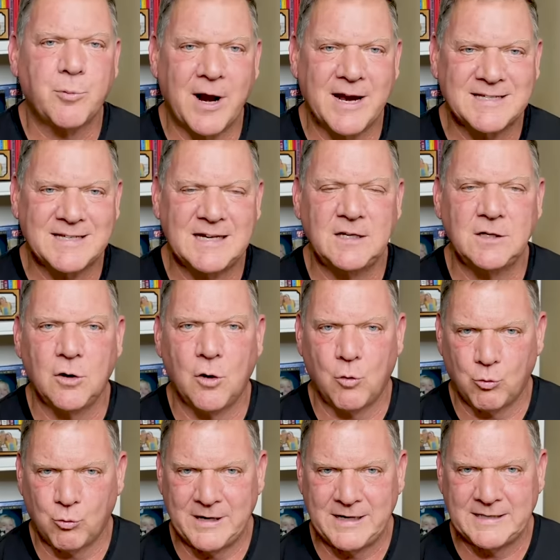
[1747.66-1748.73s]
Pressing
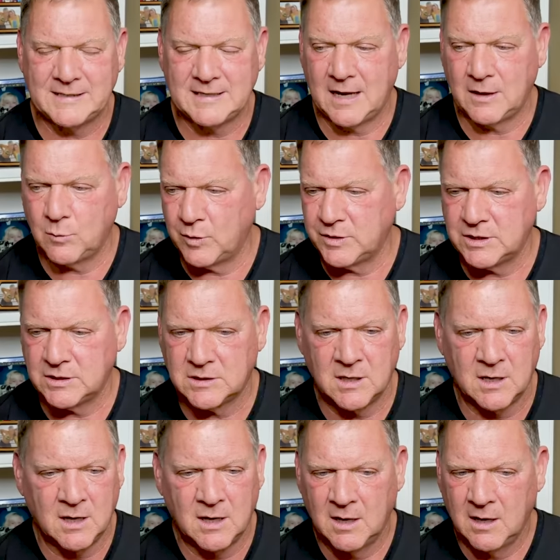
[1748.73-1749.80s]
Reset, which
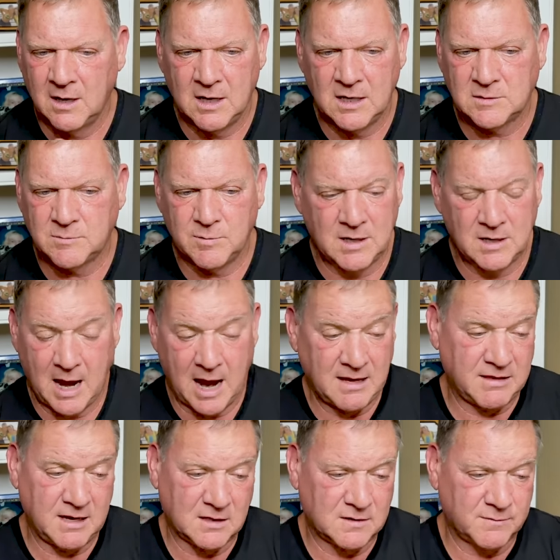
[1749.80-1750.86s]
is his, I
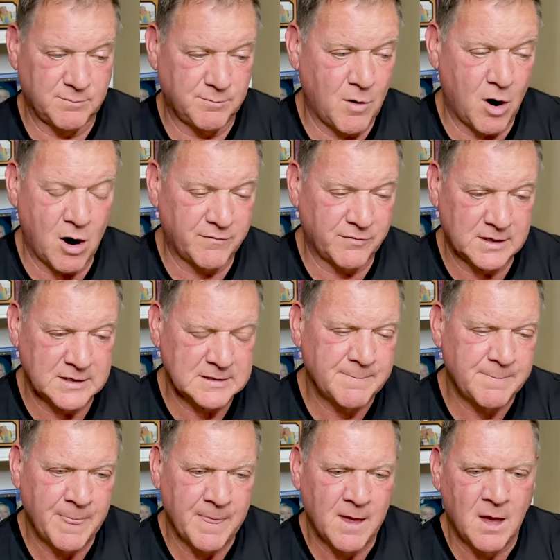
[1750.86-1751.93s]
think it's marvelous.
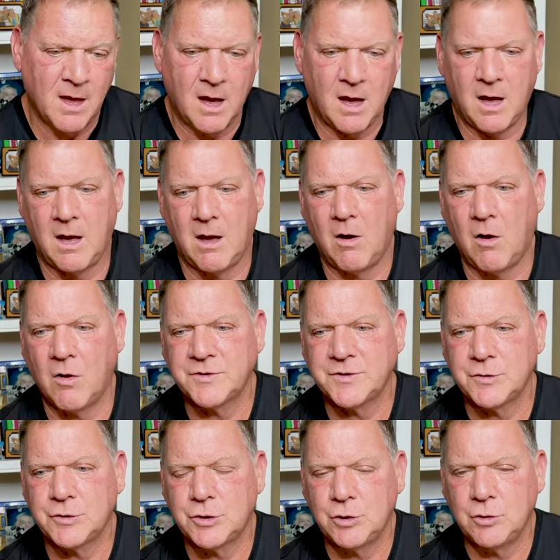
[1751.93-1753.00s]
Uh,
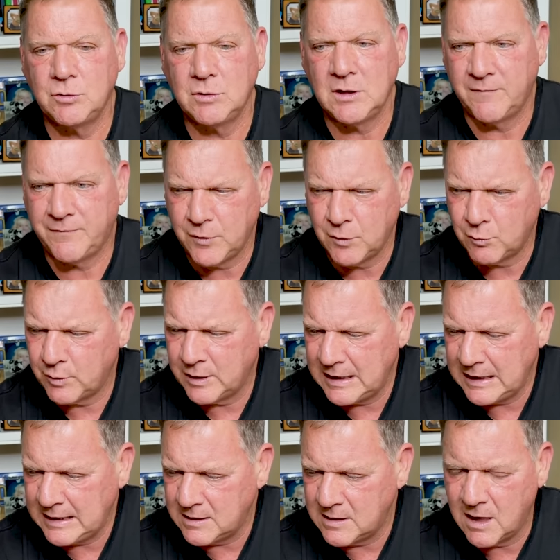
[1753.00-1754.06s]
also, too, if you
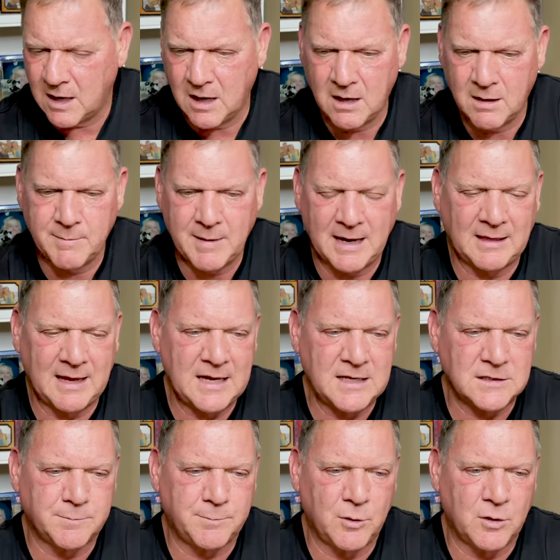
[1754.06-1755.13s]
read uh, my
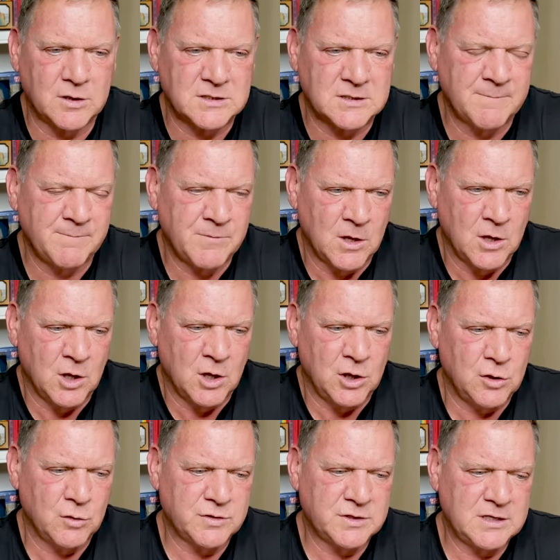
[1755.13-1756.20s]
latest books,
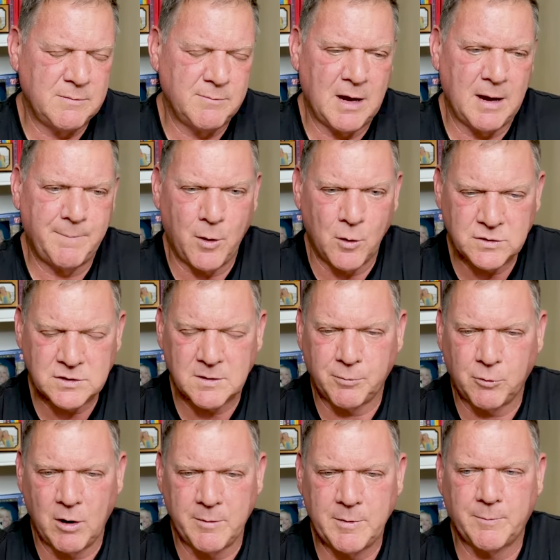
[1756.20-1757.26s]
you'll see my
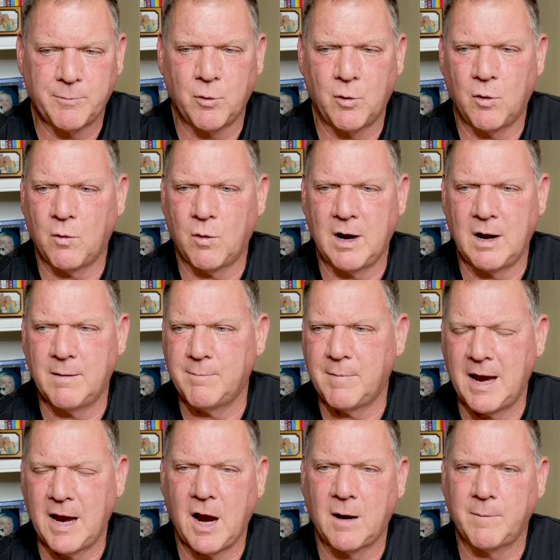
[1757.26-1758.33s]
post-deployment program,
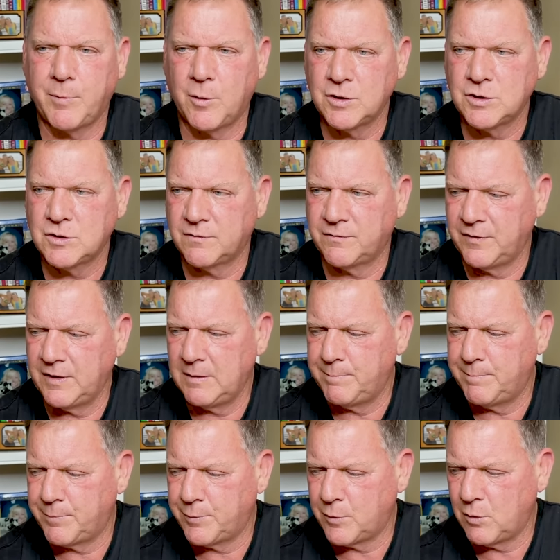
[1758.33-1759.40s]
my
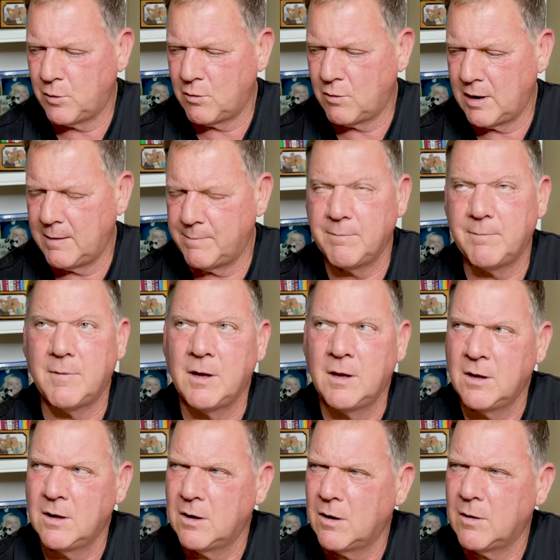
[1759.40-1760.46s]
hypertrophy program,
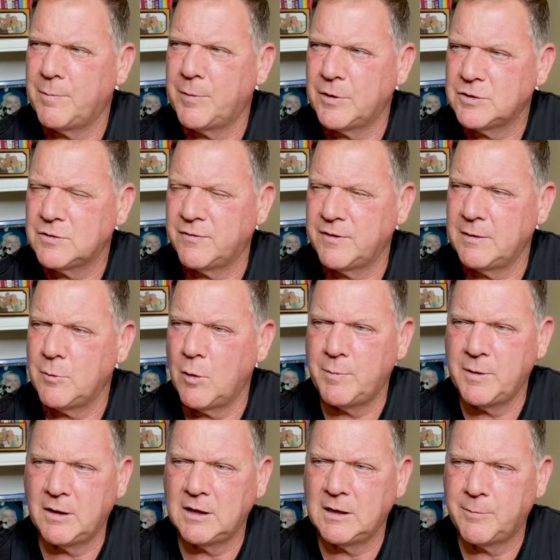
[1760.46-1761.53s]
hypertrophy and
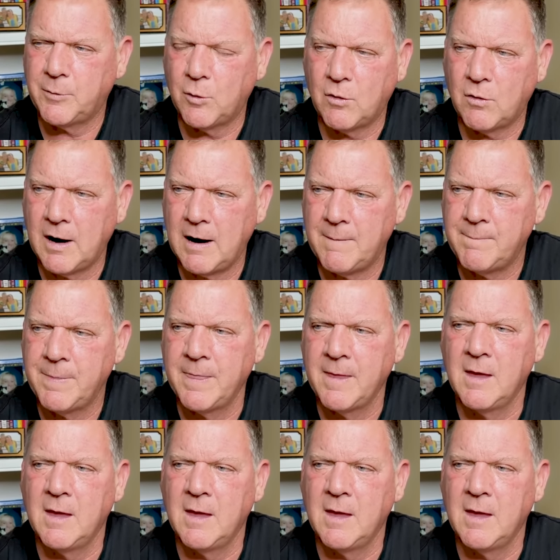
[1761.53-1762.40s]
mobility program,